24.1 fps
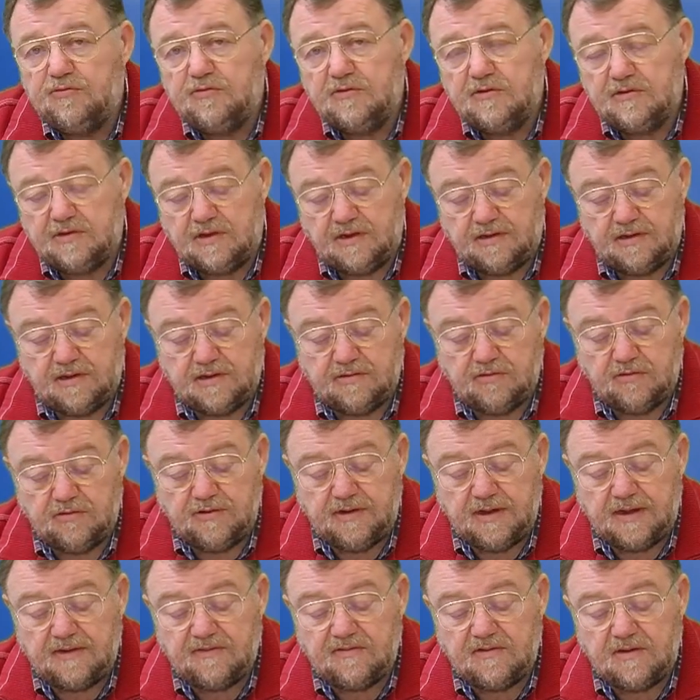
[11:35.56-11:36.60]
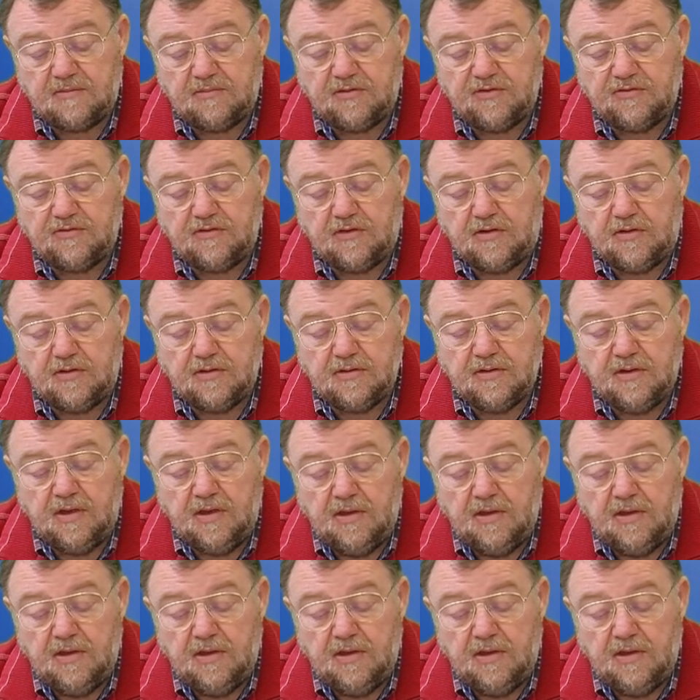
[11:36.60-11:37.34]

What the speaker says: you have to acquire yourself.